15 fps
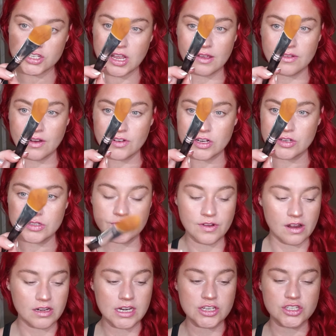I've never used
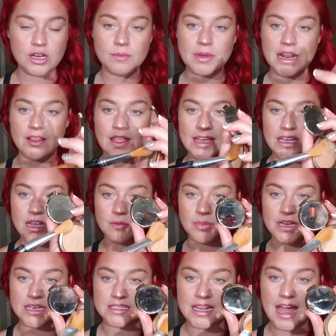foundation, but I like it
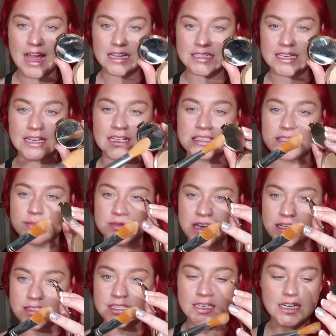because it has like some
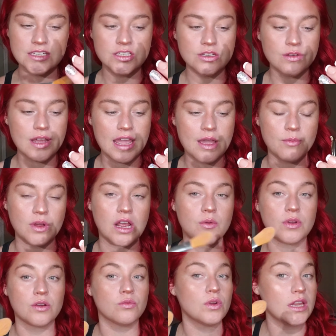density to it. And when I
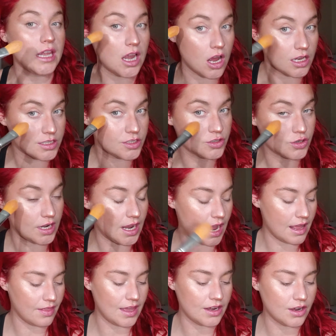want to really concentrate
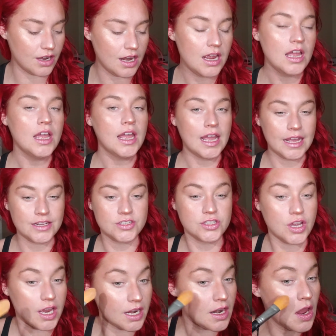highlighter, it's
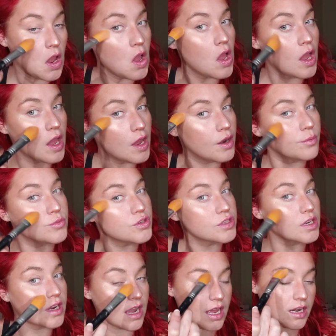good. And I'm just
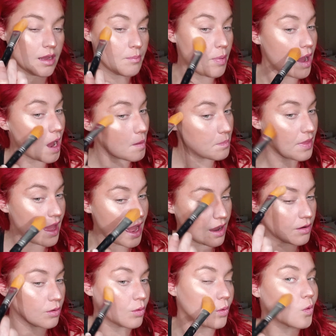going to kind of pop
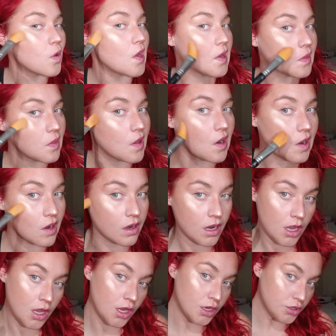that right there.
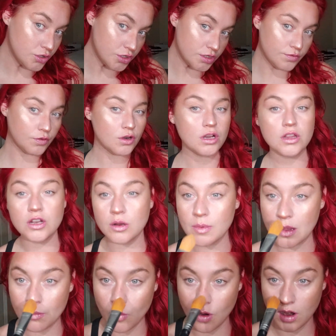just for a little
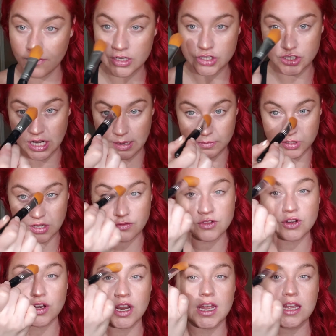bit more of a
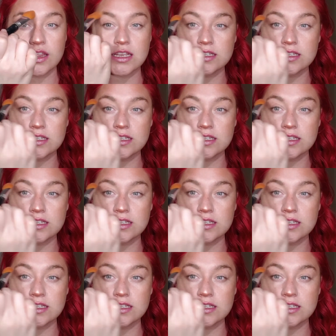shapeshiftery.